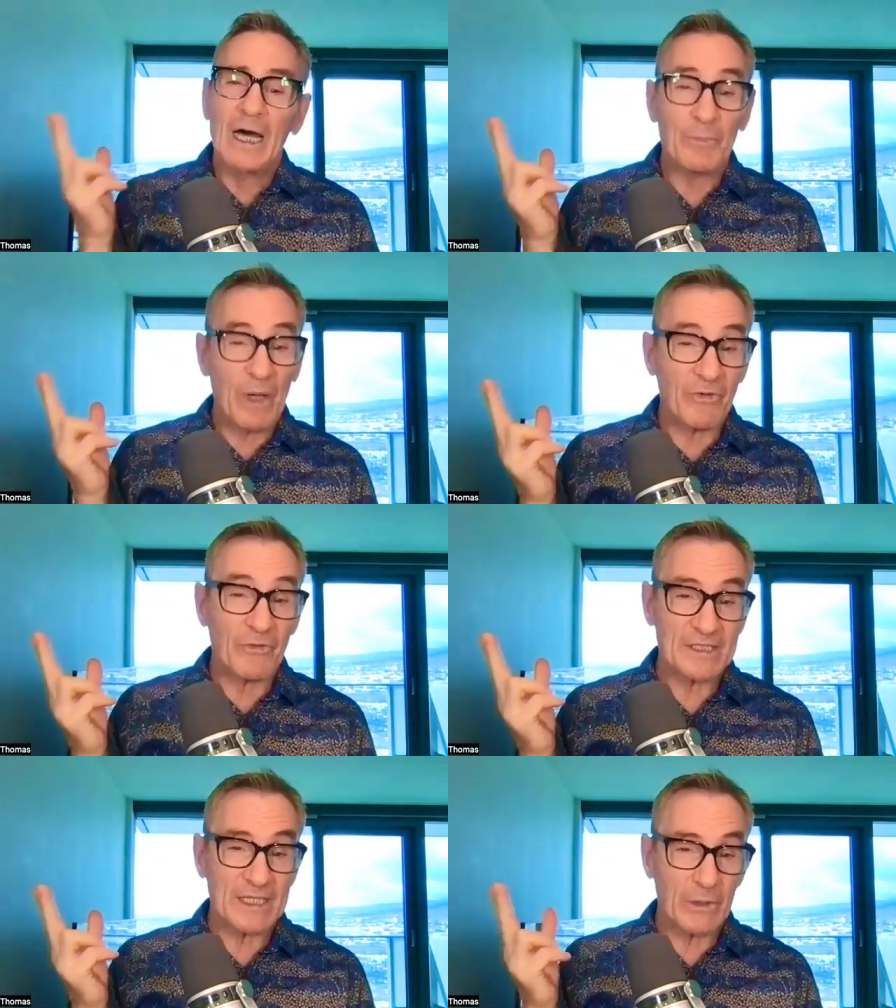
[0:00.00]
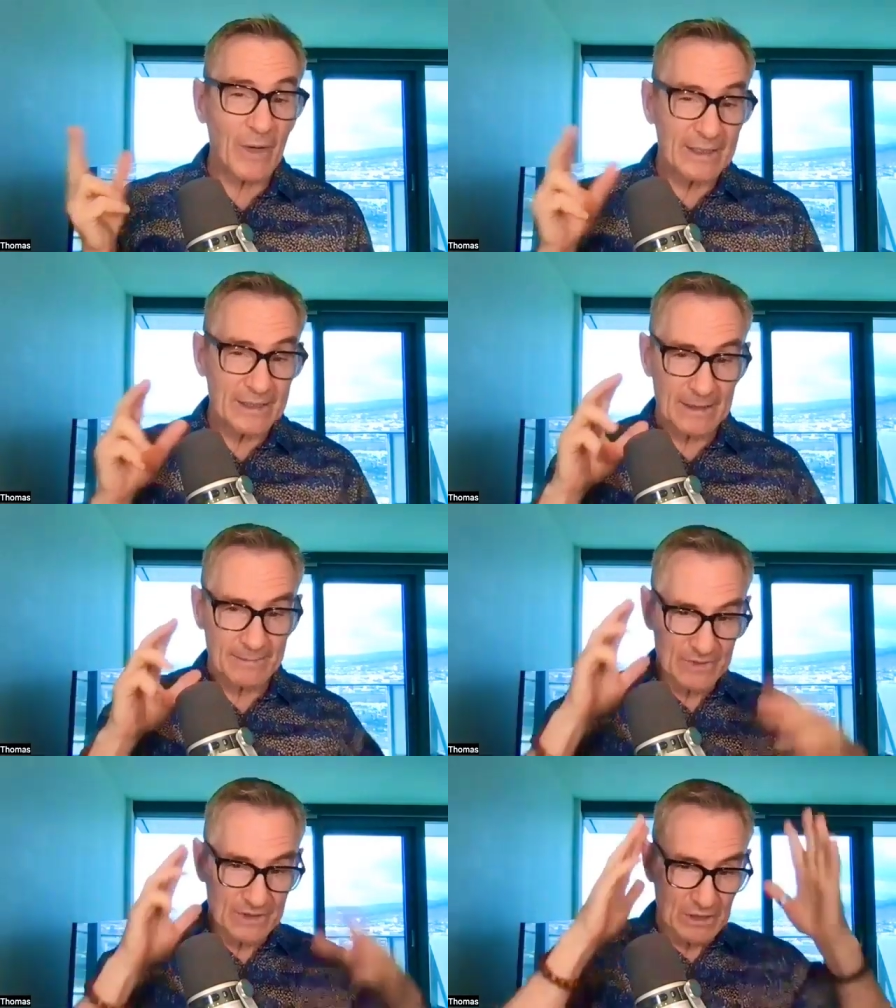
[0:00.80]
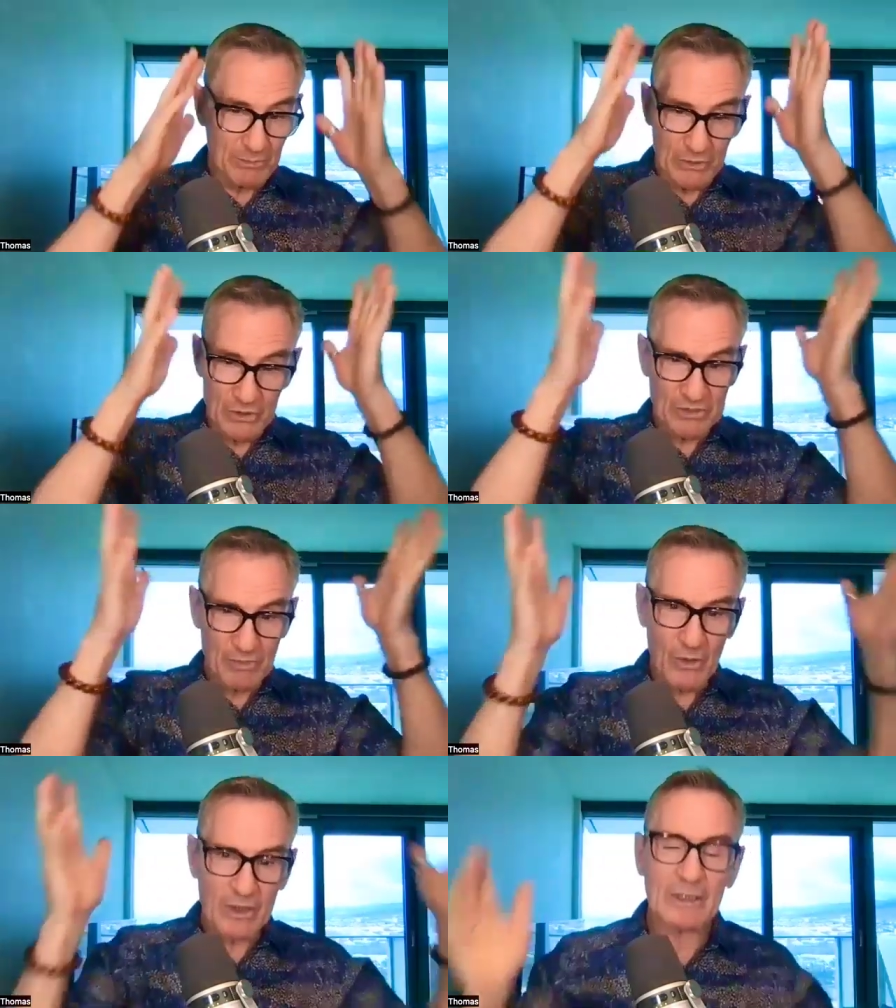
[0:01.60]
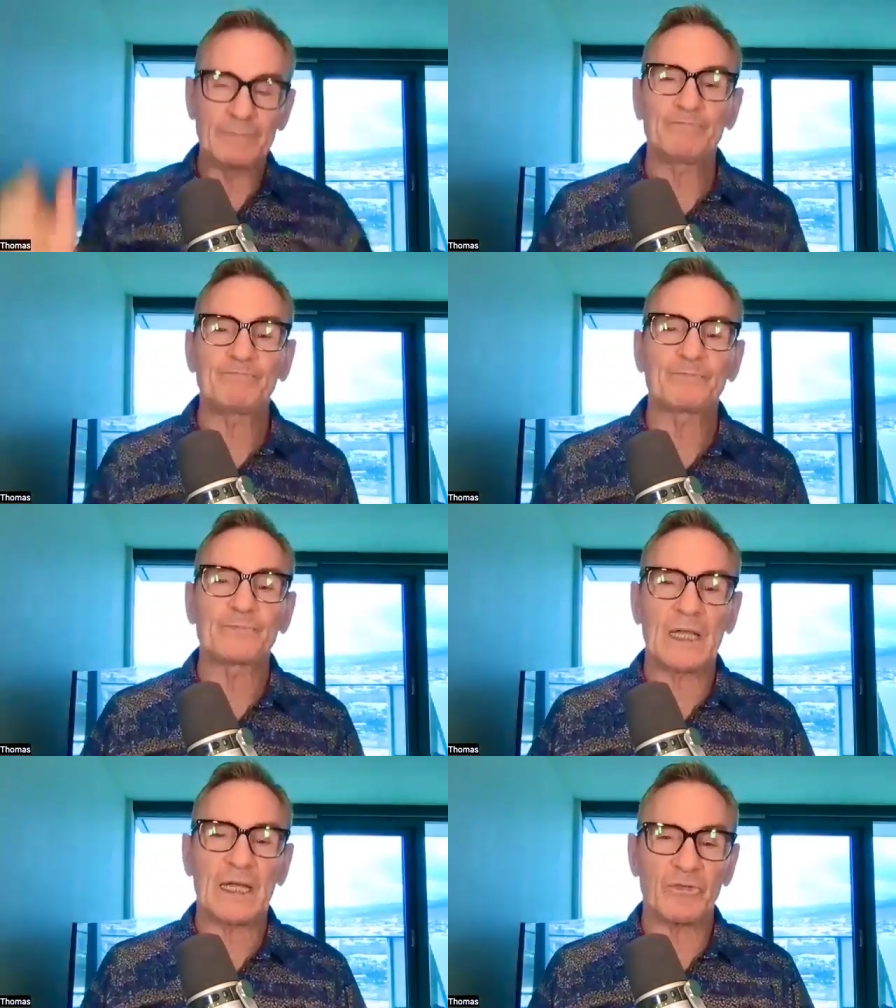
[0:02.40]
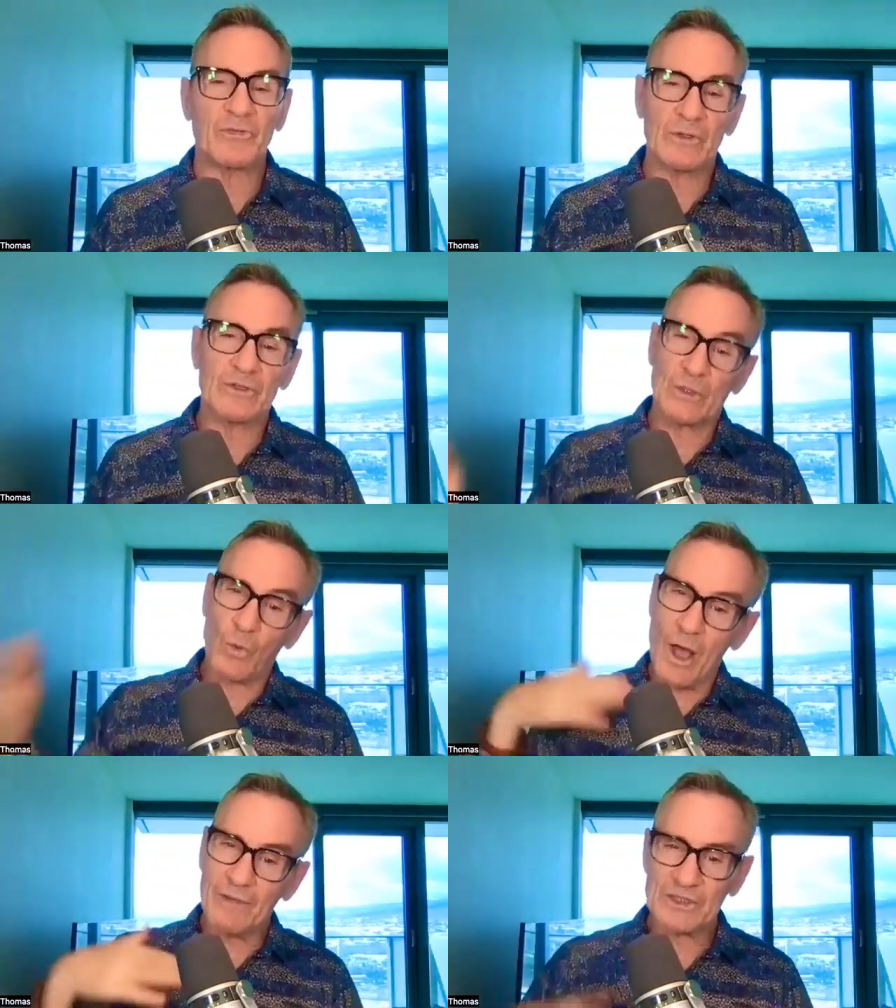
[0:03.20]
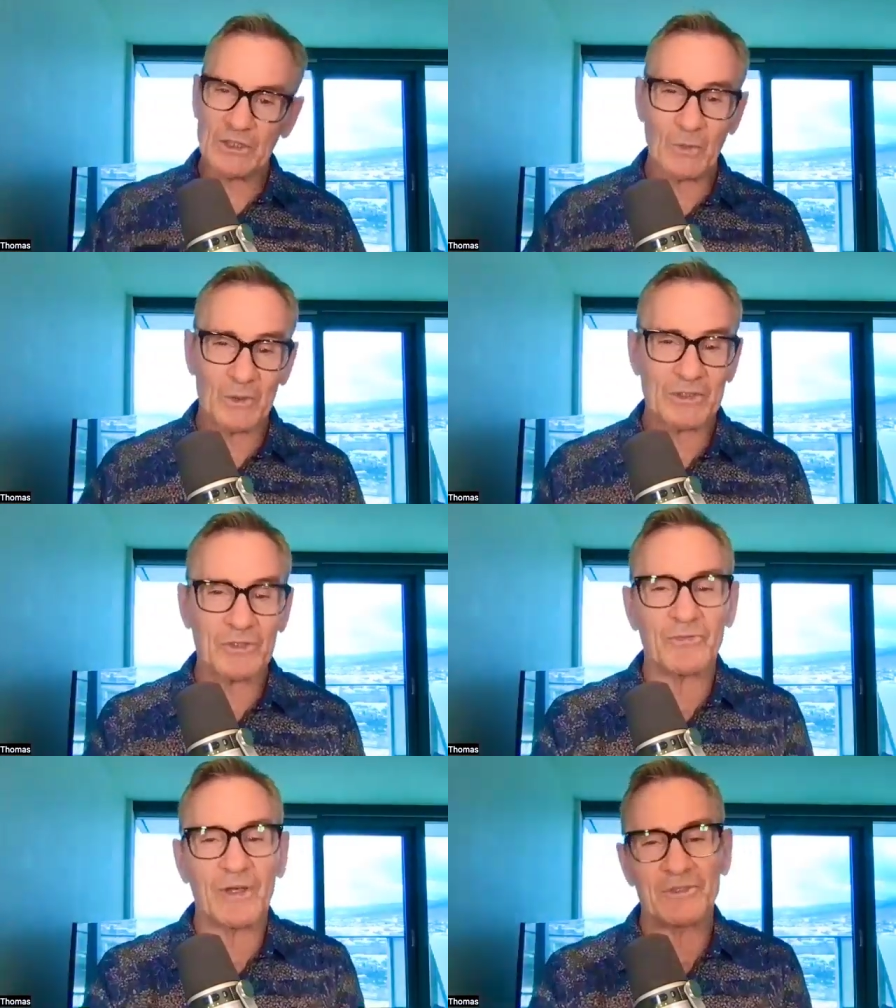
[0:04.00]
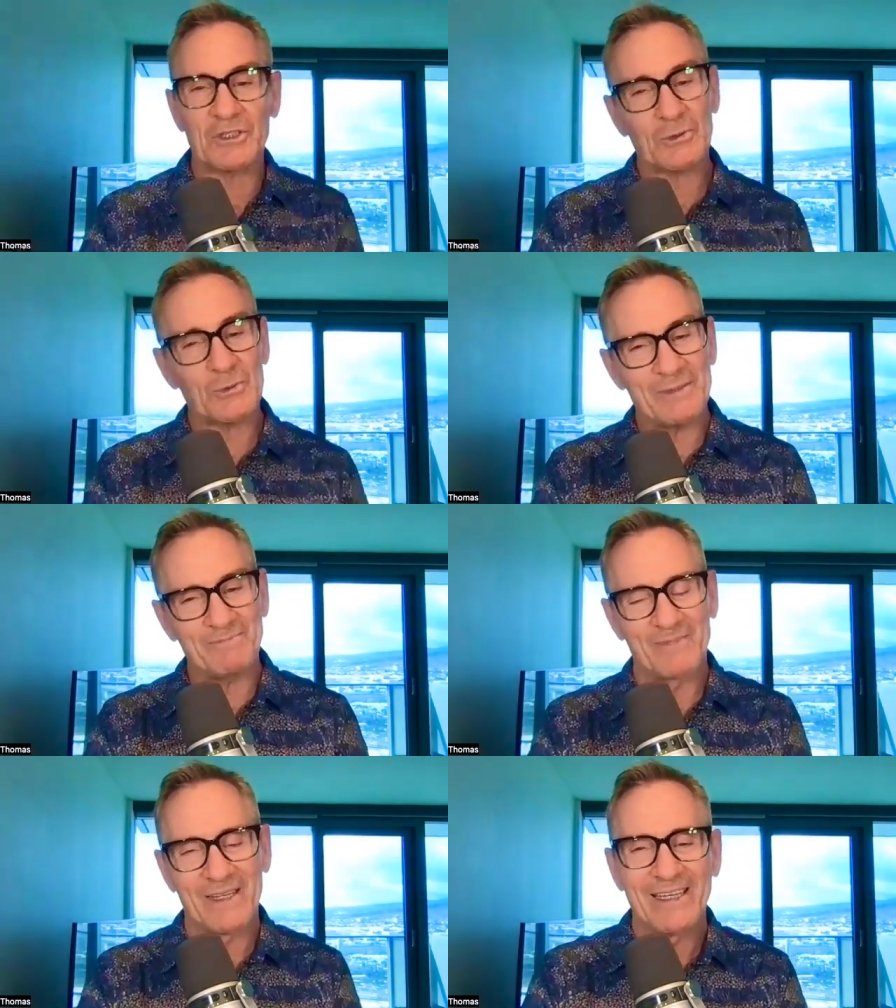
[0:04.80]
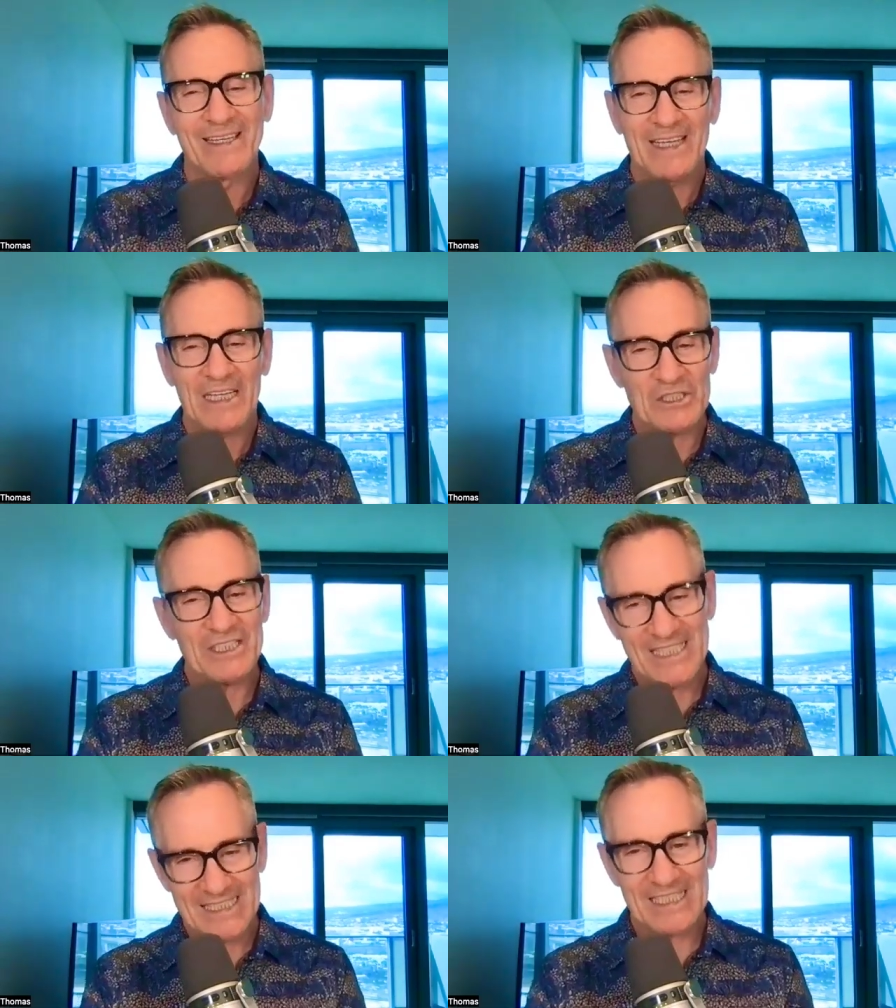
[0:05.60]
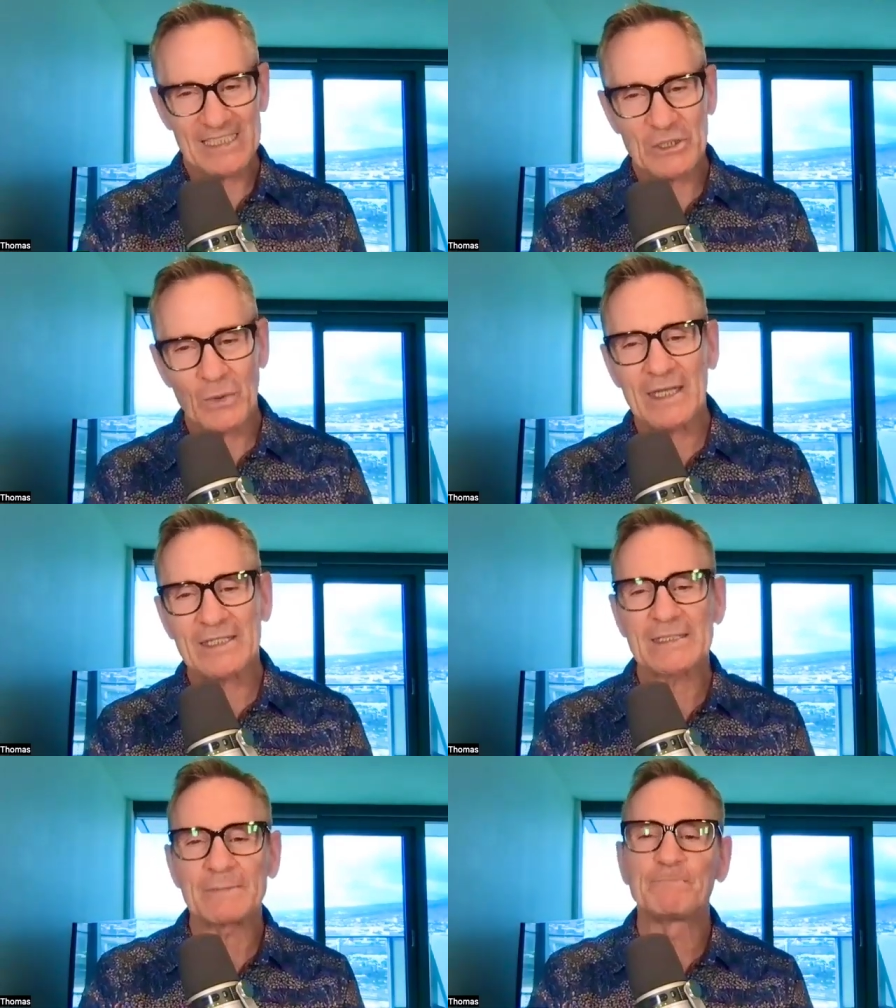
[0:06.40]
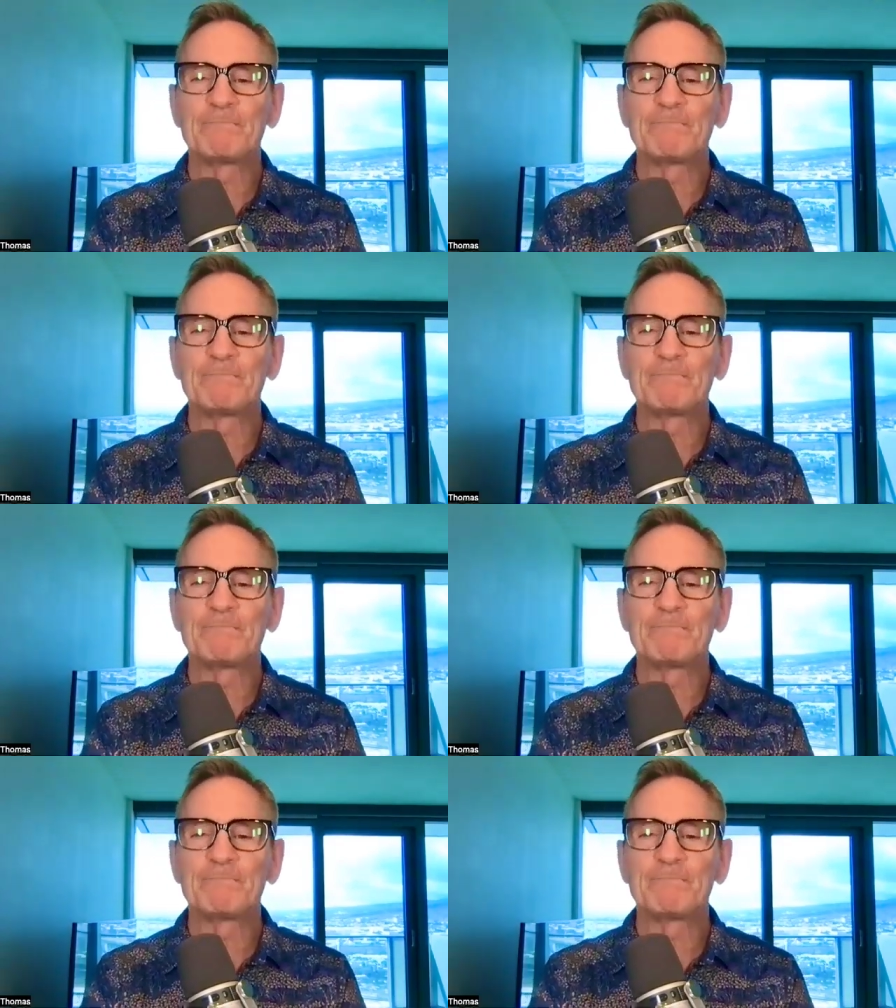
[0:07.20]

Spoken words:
a puff of her cigarette. The blue smoke kind of fills and wafts towards her 5 children. And she says this to us.